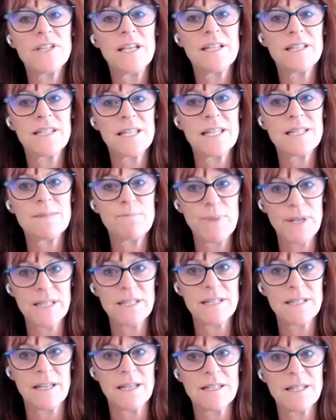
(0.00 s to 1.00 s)
is this
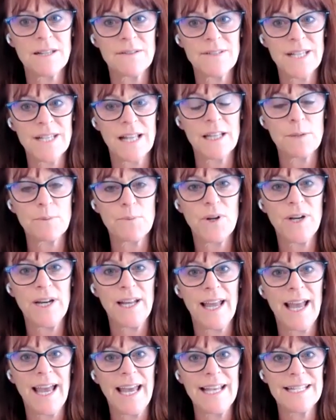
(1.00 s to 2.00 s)
business of selling
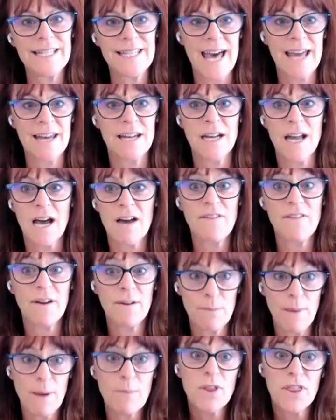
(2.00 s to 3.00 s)
printing, is that enough? I
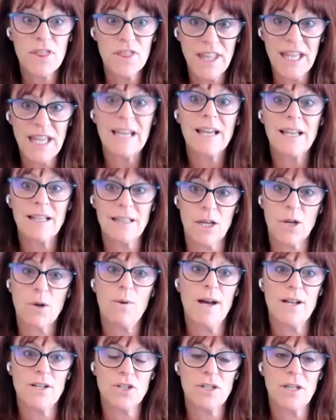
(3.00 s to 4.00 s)
remember thinking the
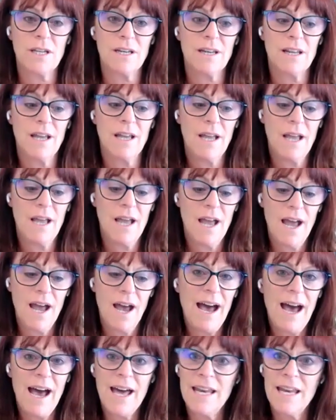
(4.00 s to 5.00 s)
question.
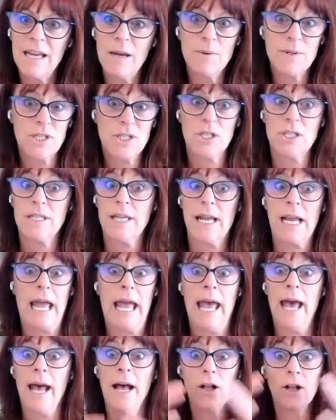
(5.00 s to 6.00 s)
And it was just like,
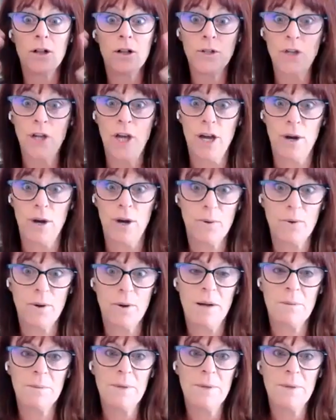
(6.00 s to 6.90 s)
hell no. I'm